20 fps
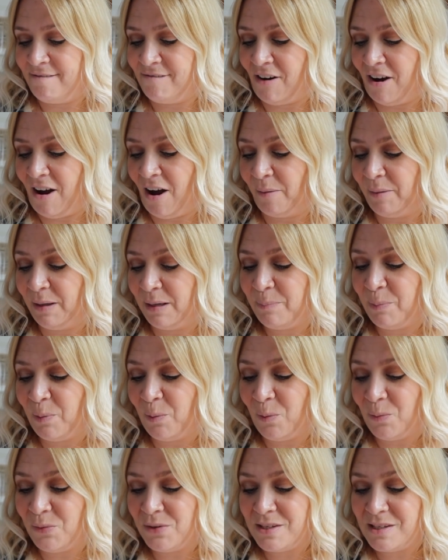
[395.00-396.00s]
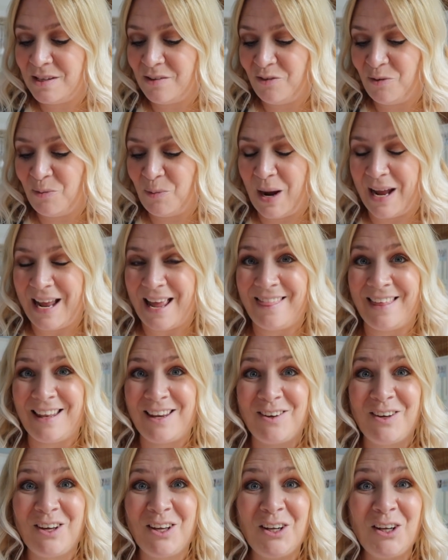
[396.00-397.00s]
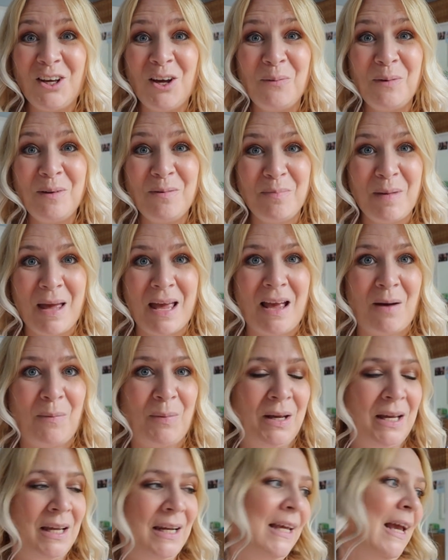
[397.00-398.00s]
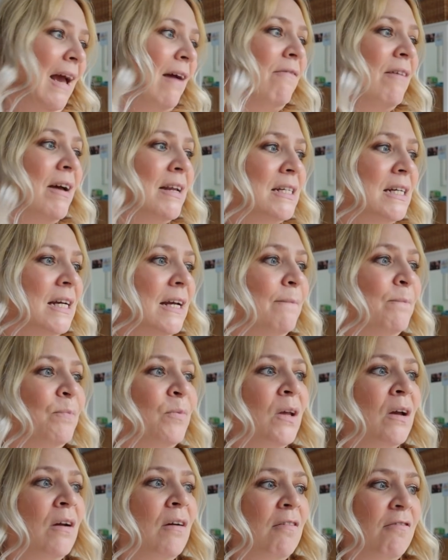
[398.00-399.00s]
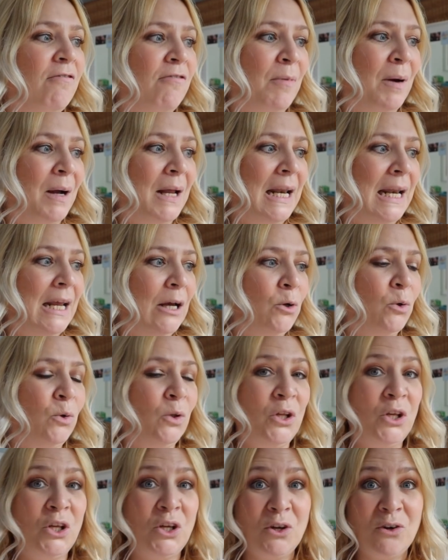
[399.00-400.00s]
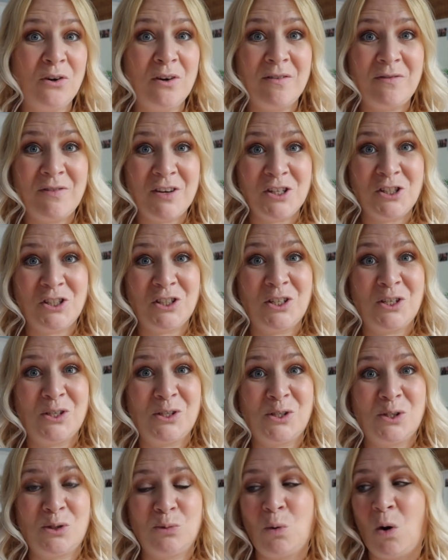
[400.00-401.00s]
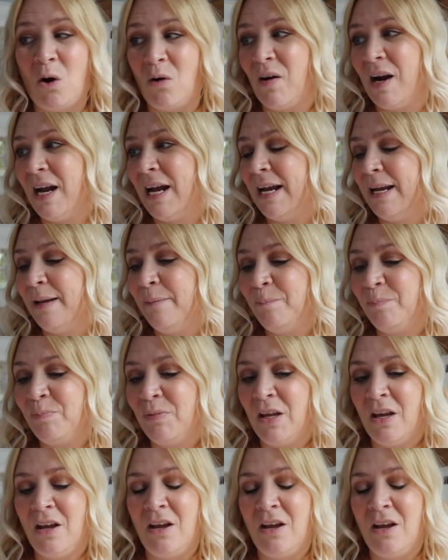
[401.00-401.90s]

Right, I'm gonna put all this stuff away, and then you're gonna come with me, and we're gonna get ready for my little Eurovision soiree.